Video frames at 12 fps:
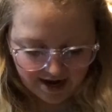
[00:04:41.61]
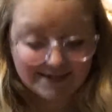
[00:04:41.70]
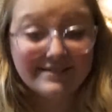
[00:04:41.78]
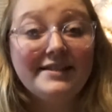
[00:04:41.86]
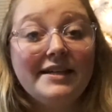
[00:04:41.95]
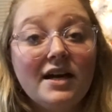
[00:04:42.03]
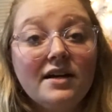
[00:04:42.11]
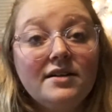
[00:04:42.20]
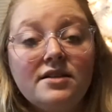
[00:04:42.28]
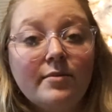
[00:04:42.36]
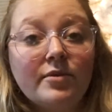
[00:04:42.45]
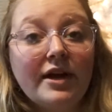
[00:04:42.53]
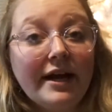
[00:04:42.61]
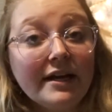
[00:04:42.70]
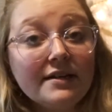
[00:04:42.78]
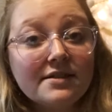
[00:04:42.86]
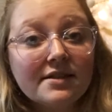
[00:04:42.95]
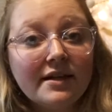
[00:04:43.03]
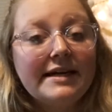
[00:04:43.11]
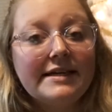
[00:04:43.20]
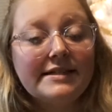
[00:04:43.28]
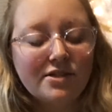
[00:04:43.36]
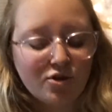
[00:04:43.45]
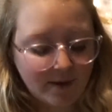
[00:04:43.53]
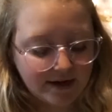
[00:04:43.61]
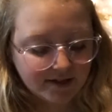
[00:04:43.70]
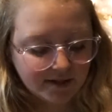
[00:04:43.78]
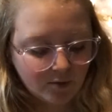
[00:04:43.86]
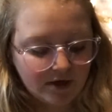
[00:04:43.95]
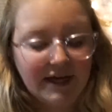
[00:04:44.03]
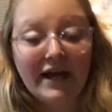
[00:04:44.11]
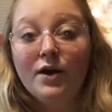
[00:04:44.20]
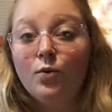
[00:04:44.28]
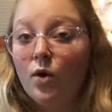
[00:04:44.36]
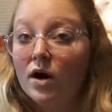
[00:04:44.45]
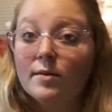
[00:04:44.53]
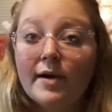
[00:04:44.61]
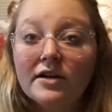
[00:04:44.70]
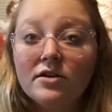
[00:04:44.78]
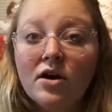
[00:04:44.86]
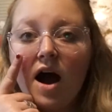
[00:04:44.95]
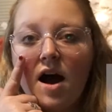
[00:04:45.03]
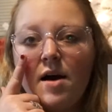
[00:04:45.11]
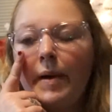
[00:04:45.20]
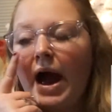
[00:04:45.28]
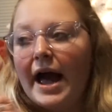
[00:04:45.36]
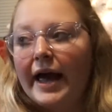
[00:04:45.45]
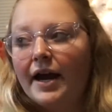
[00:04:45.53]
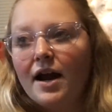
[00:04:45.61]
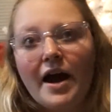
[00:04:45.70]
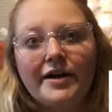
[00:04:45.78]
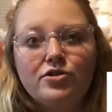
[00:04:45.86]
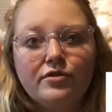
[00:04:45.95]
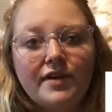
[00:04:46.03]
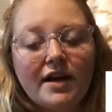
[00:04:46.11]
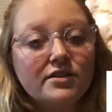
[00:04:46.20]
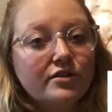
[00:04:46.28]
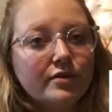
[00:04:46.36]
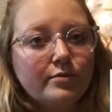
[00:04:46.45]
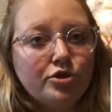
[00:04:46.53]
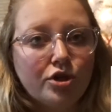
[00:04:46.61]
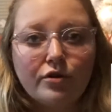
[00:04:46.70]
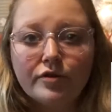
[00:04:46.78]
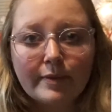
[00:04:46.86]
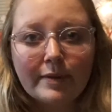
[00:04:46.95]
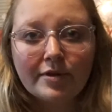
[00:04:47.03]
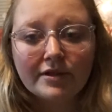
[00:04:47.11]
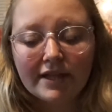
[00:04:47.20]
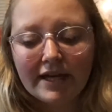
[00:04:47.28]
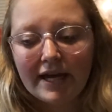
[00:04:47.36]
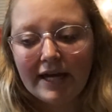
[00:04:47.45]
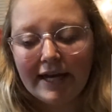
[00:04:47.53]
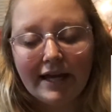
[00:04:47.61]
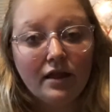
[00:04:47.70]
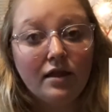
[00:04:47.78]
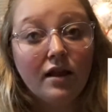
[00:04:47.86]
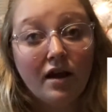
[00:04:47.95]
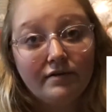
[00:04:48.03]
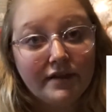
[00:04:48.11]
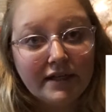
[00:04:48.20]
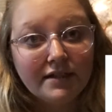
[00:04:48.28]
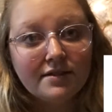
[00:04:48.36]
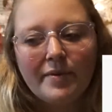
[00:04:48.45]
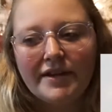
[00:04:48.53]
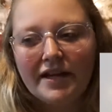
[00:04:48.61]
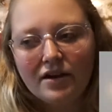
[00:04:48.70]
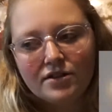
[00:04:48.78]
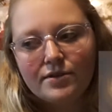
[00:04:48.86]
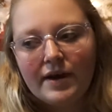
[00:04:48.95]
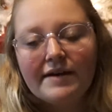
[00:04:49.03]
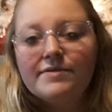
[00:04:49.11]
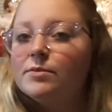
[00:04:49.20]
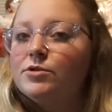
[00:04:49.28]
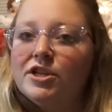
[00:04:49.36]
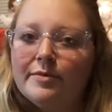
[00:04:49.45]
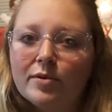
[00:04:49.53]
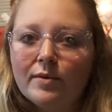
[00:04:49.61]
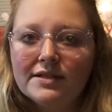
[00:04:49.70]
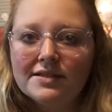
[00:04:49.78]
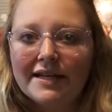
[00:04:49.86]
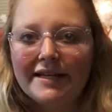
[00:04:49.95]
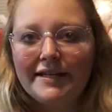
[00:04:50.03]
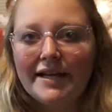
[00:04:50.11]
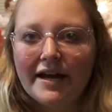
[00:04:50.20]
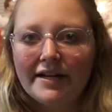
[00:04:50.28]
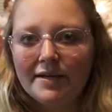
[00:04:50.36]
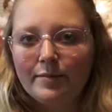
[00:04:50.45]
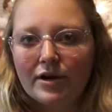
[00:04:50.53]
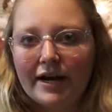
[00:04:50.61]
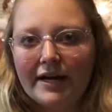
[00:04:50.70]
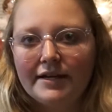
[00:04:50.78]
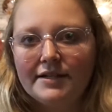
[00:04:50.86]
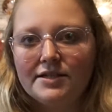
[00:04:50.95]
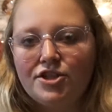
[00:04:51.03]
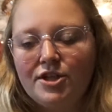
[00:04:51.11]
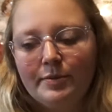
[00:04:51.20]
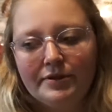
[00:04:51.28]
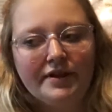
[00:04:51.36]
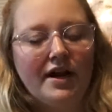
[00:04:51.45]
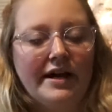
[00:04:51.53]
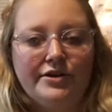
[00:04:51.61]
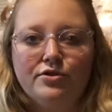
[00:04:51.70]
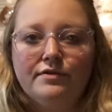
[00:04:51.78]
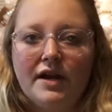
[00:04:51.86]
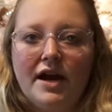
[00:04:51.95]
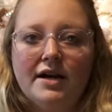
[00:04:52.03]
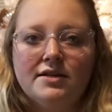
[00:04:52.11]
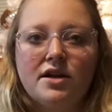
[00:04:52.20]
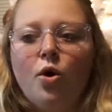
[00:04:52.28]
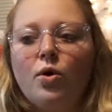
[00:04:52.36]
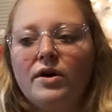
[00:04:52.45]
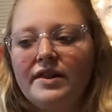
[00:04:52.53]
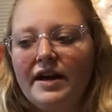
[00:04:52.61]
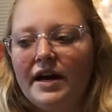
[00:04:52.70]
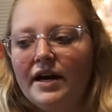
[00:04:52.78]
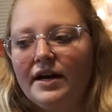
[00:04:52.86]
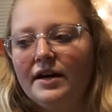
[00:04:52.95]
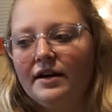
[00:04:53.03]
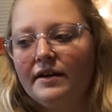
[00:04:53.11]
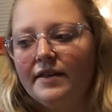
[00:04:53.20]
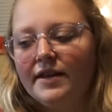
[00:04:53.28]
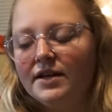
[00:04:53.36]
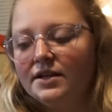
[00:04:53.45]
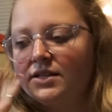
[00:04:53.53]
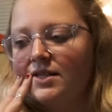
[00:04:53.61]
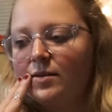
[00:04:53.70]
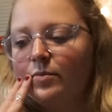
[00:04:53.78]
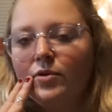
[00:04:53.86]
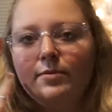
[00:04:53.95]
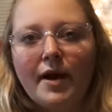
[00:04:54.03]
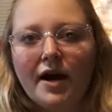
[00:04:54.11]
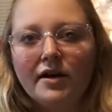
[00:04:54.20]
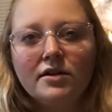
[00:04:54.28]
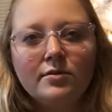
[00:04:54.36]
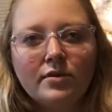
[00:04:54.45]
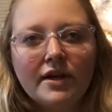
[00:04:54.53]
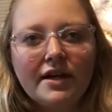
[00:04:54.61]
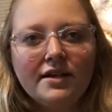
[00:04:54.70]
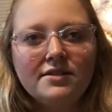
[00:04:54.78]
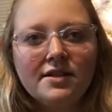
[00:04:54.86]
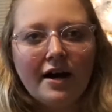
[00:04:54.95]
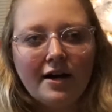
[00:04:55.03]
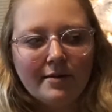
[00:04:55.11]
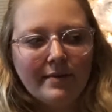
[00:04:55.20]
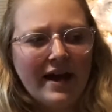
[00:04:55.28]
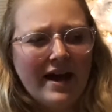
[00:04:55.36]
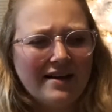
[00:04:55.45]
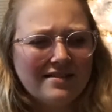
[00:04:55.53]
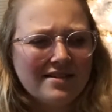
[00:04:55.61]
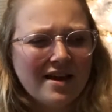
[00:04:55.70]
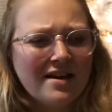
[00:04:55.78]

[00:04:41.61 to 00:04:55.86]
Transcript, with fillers: Idea number eight is to buy someone a water bottle. Um, I got a Hydro Flask from Joe for my birthday and I love it. But they also have some cheaper ones like Yeti brand is cheaper than Hydro Flask or the, the Simple Modern brand um, has